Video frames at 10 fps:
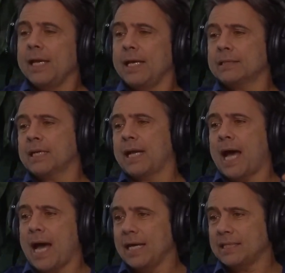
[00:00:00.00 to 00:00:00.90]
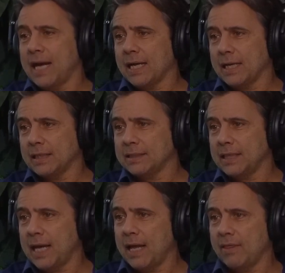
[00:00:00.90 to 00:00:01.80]
it's going to hijack us,
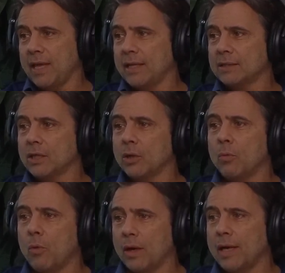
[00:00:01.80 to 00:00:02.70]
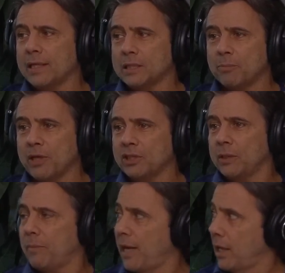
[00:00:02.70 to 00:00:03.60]
and then it's going to want
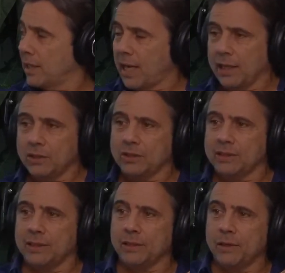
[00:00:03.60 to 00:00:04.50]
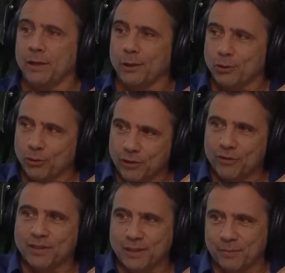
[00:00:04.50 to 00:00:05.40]
expression by unconsciously
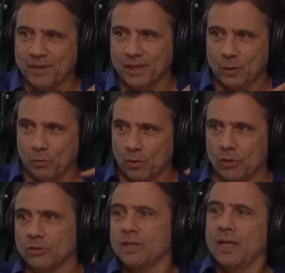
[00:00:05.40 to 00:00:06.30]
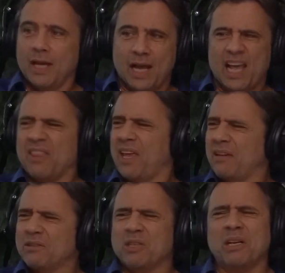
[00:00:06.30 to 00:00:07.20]
triggering something in the world, and then
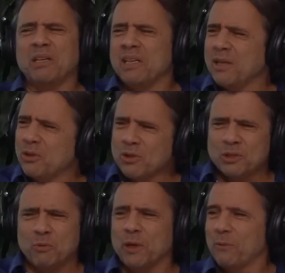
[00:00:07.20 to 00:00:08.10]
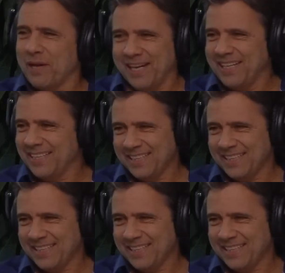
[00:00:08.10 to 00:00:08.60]
suddenly it just went away.